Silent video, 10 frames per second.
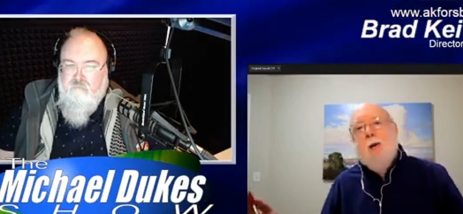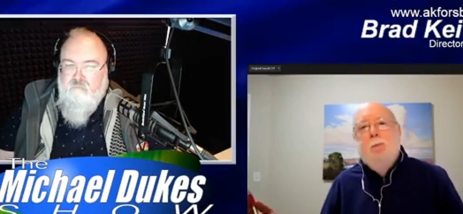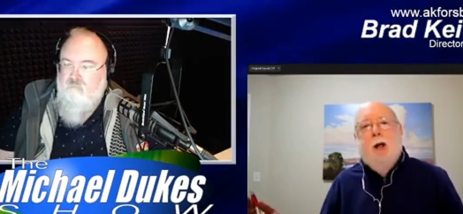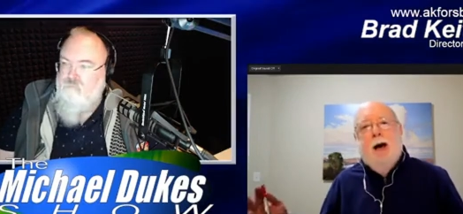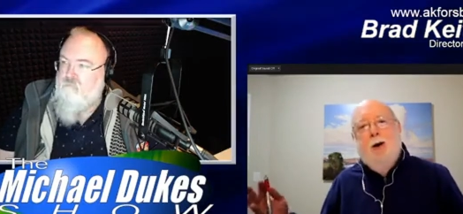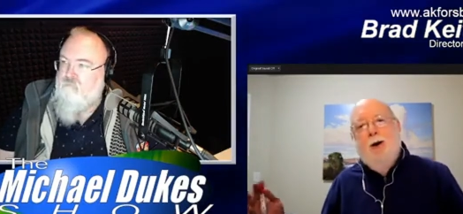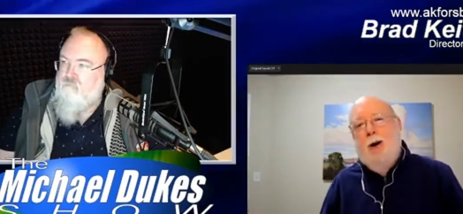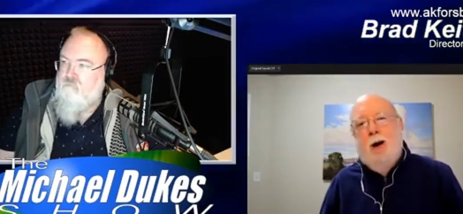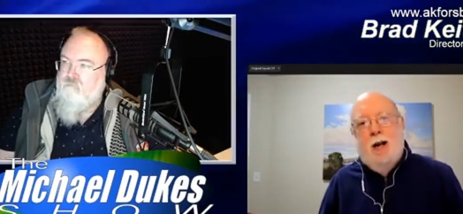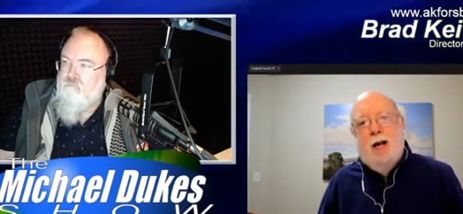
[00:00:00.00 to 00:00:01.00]
Speaker 1: people how
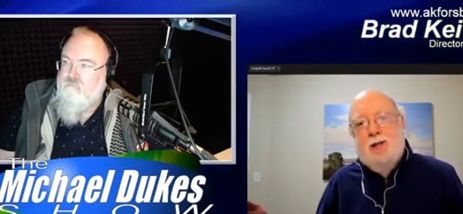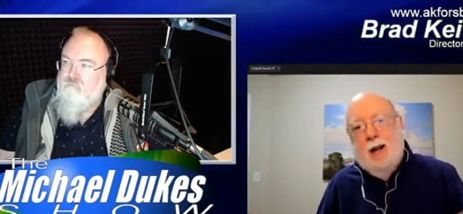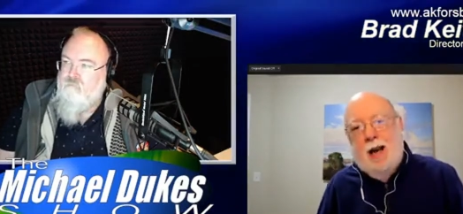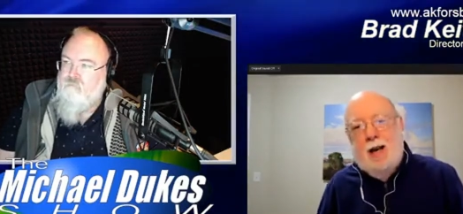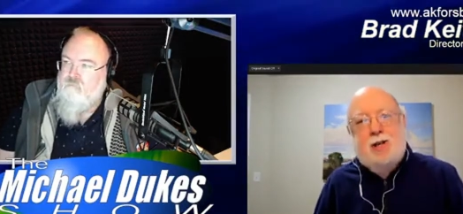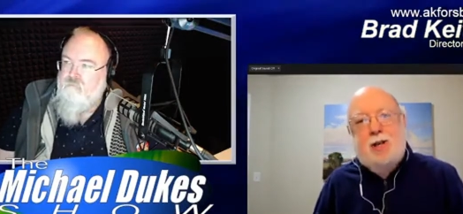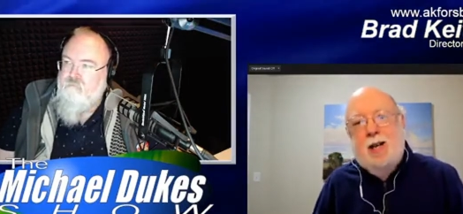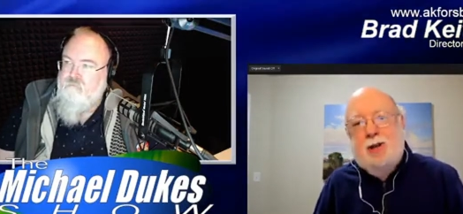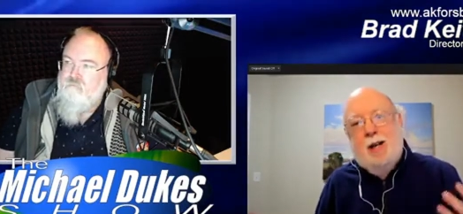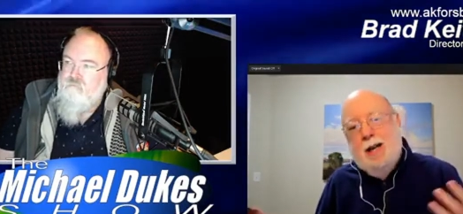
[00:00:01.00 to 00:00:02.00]
lawless the
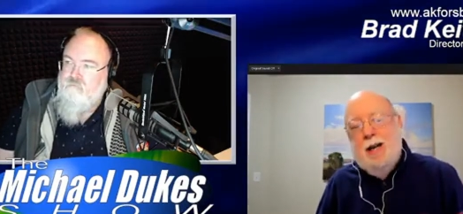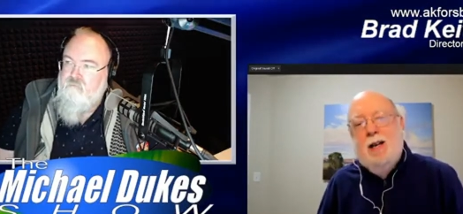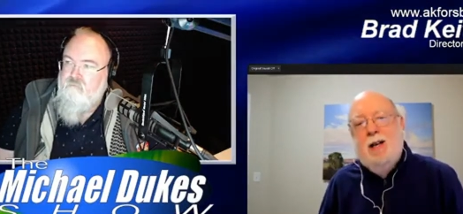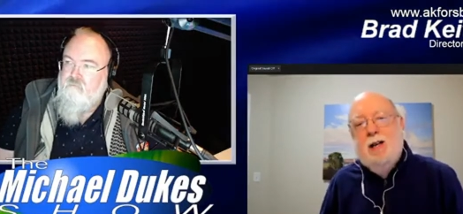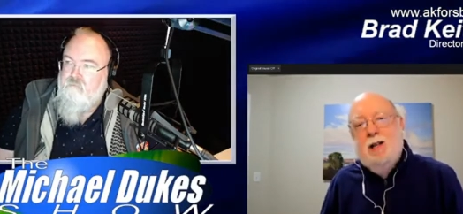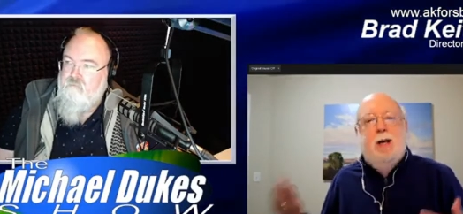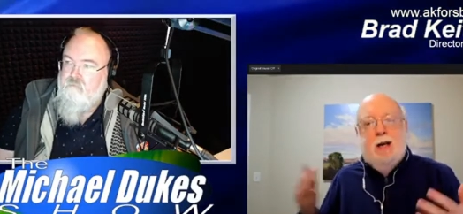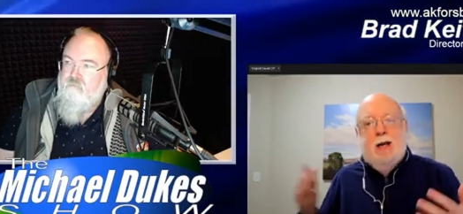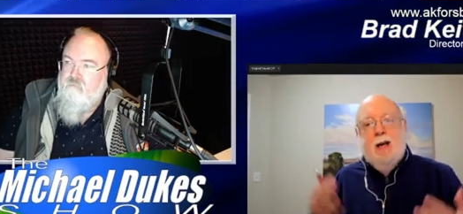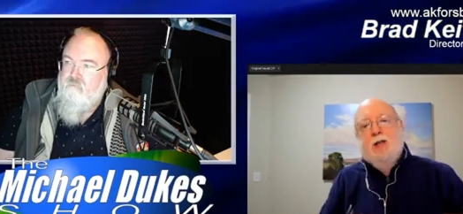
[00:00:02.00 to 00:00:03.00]
legislature is
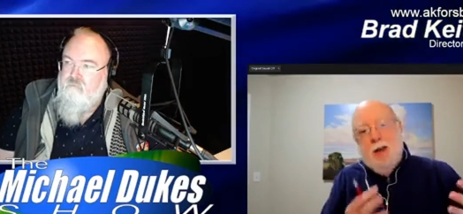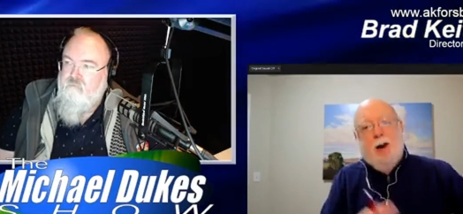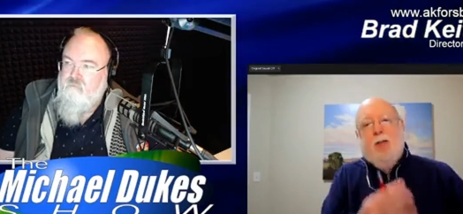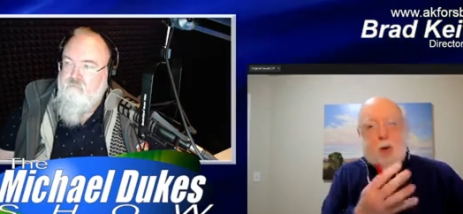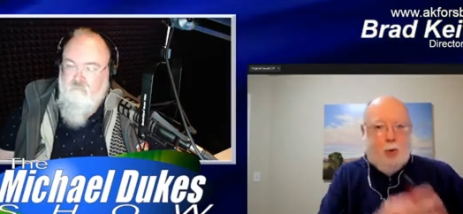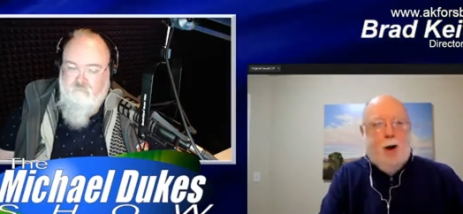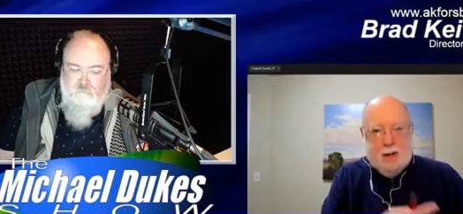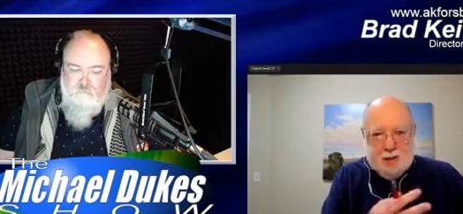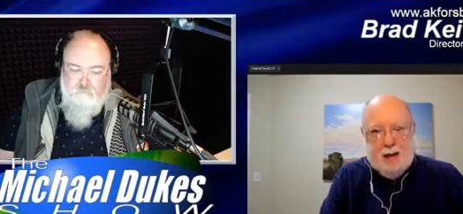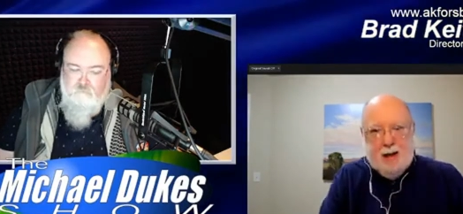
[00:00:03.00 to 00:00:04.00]
because they're the
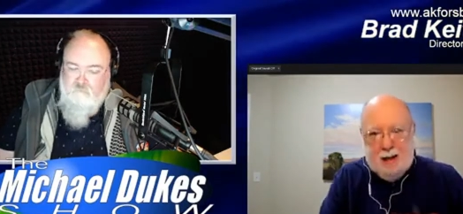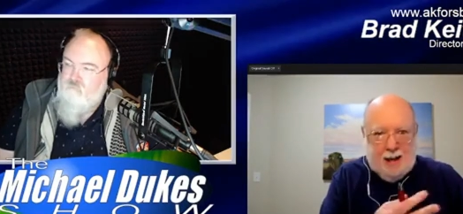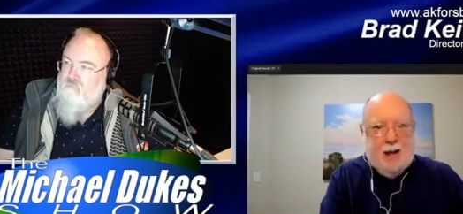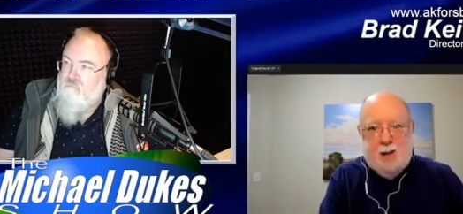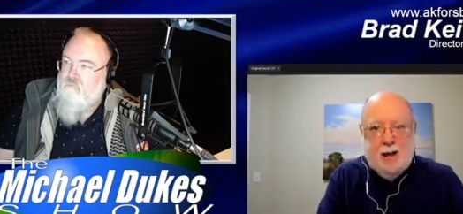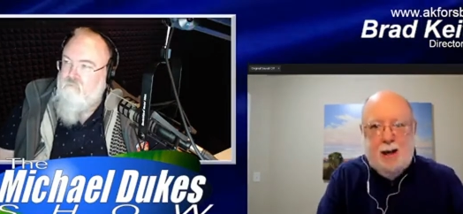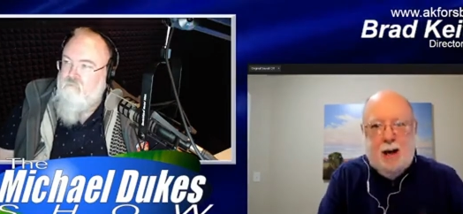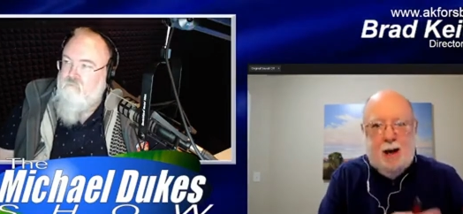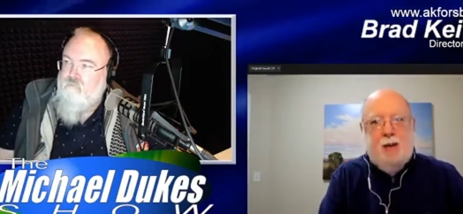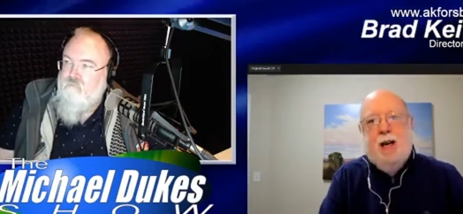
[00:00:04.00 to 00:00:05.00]
ones that engaged
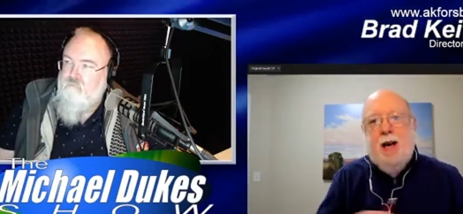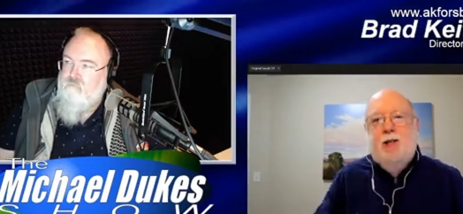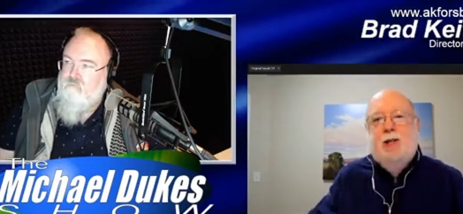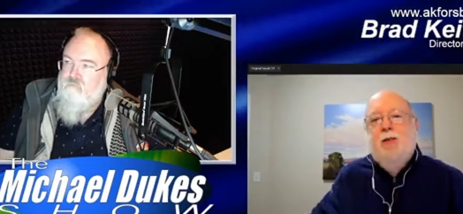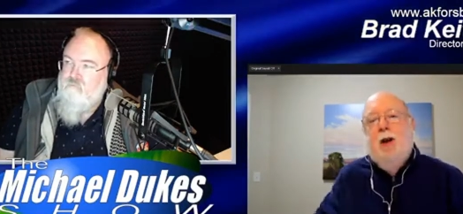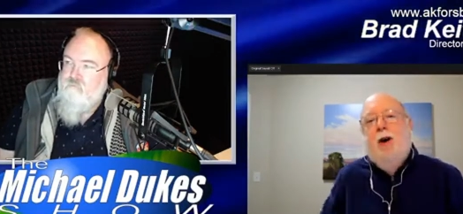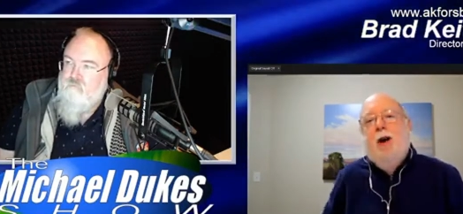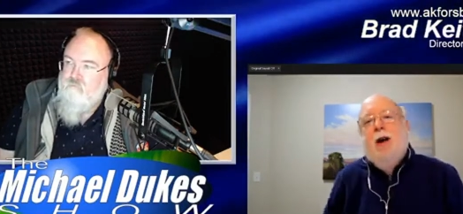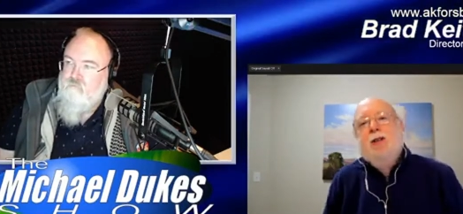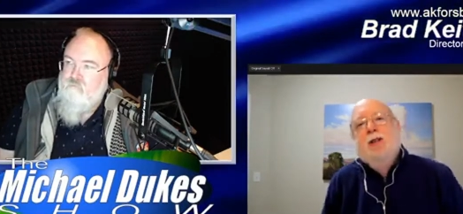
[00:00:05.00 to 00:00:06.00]
have engaged in the
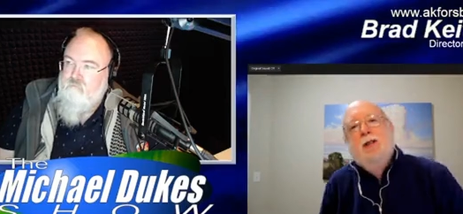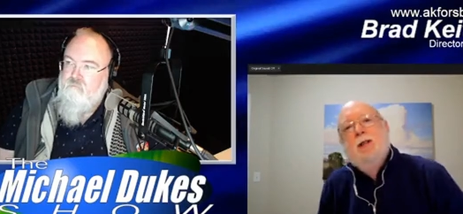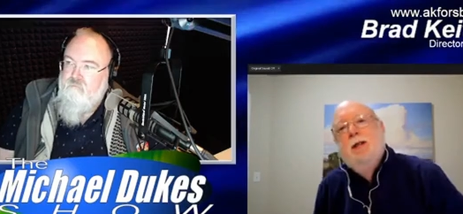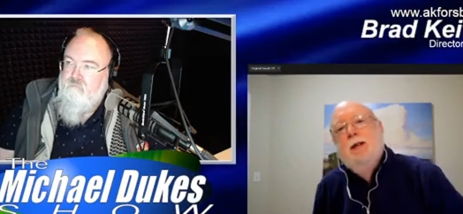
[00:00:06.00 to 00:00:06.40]
lawlessness.